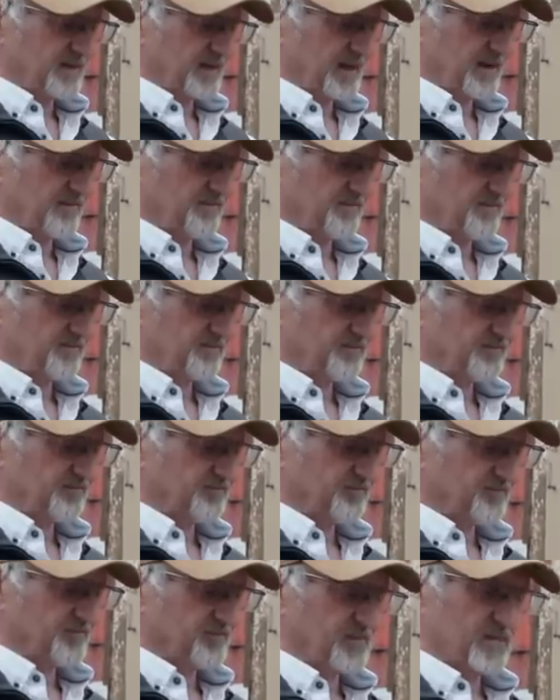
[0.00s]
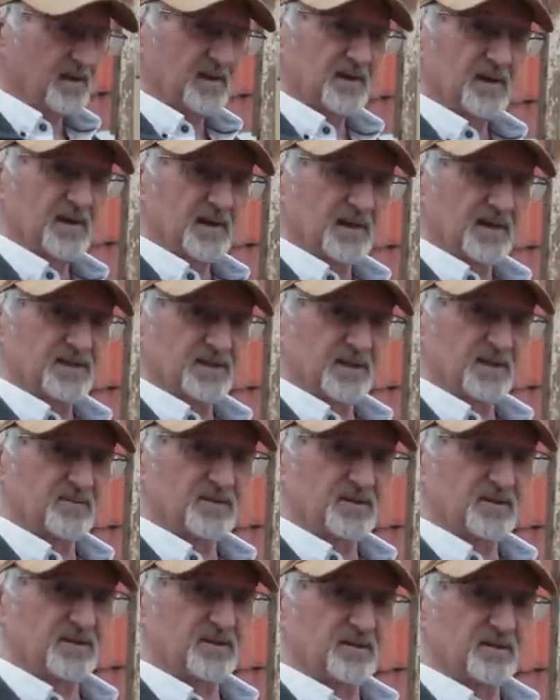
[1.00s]
um, it
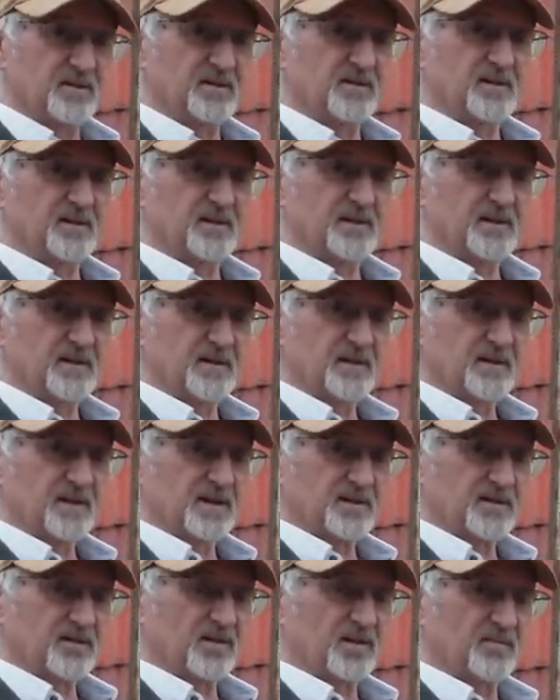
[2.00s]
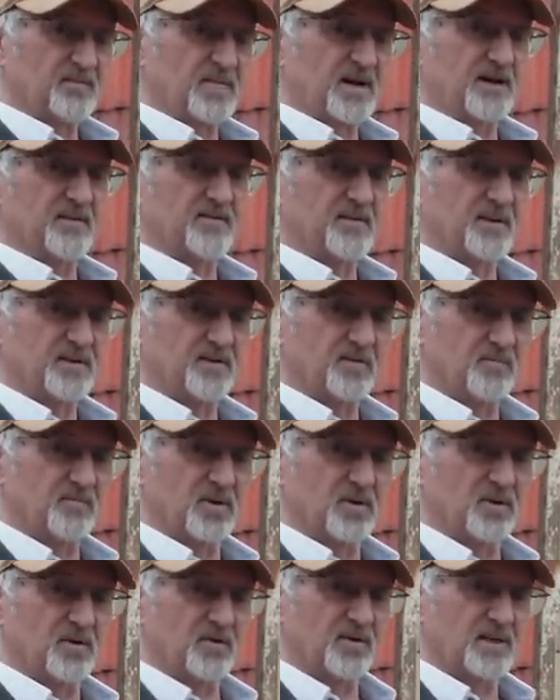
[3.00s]
seems to it's got the benefit of
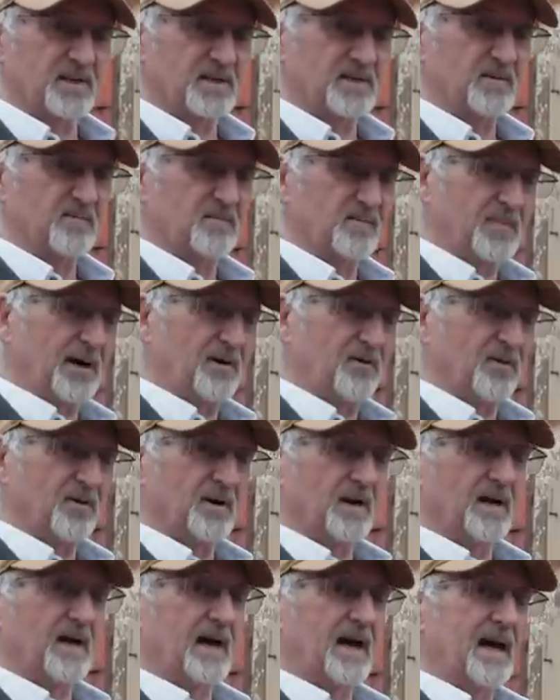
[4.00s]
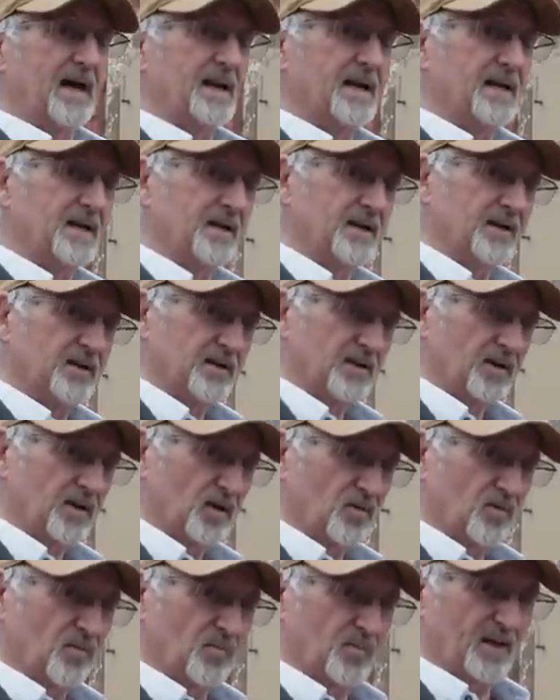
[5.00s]
both hitting power and a
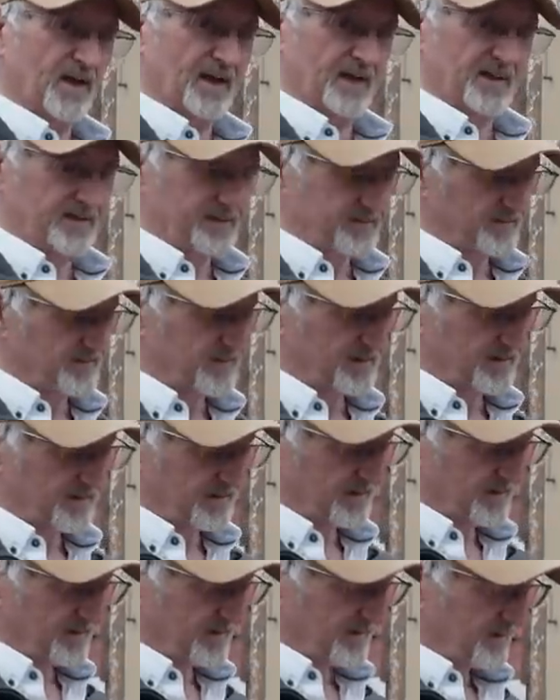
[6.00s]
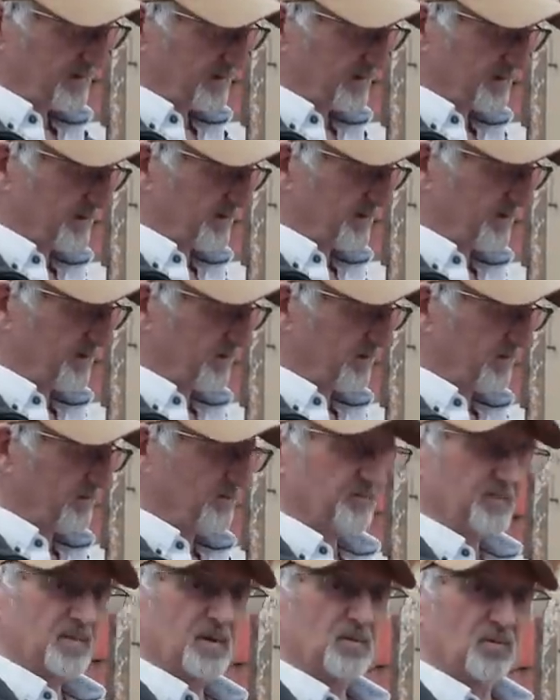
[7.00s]
good pattern so
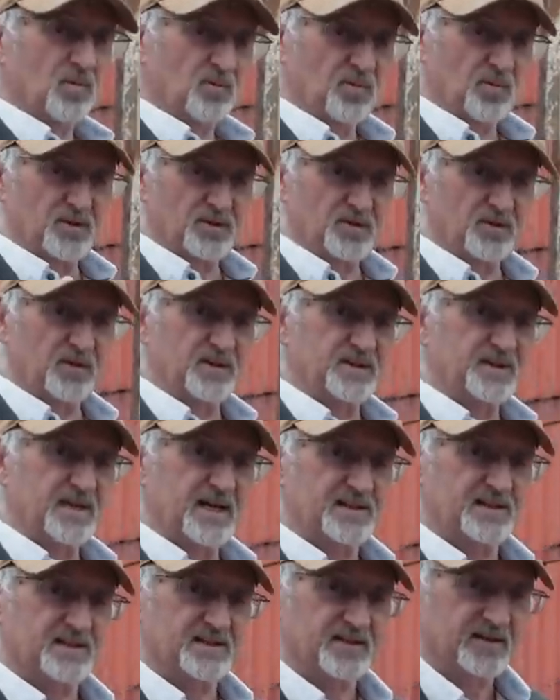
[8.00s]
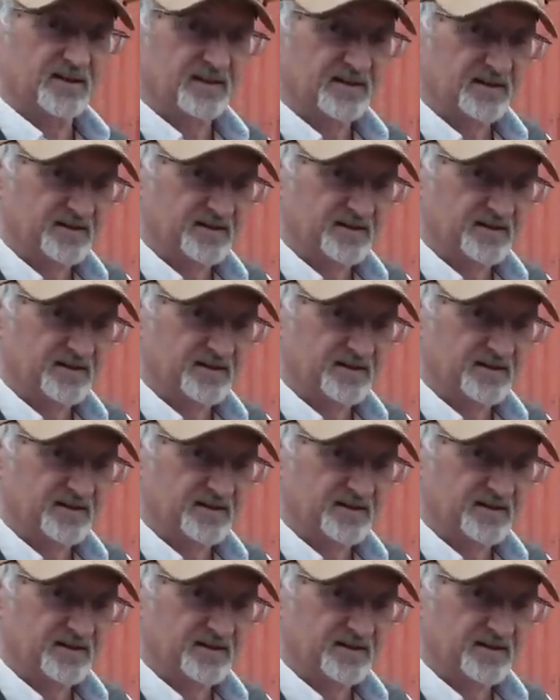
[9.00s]
we'll put it to the test